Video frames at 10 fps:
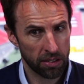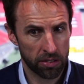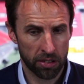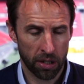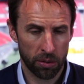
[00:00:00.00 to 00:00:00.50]

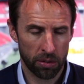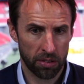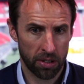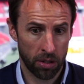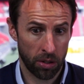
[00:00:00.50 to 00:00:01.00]
So
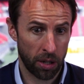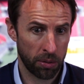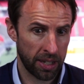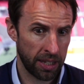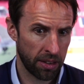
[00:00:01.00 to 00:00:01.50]
not
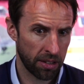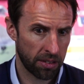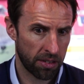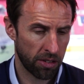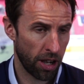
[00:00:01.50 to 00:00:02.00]
only the
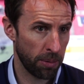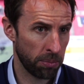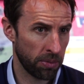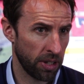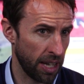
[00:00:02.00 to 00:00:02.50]

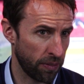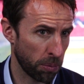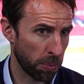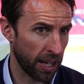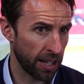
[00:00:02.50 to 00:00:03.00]
time that you have
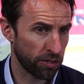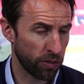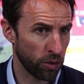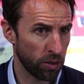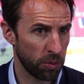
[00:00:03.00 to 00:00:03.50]
the players
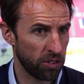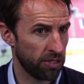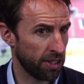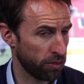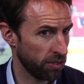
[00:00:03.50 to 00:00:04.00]
for, which
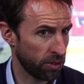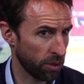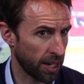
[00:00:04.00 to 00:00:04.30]
is different to a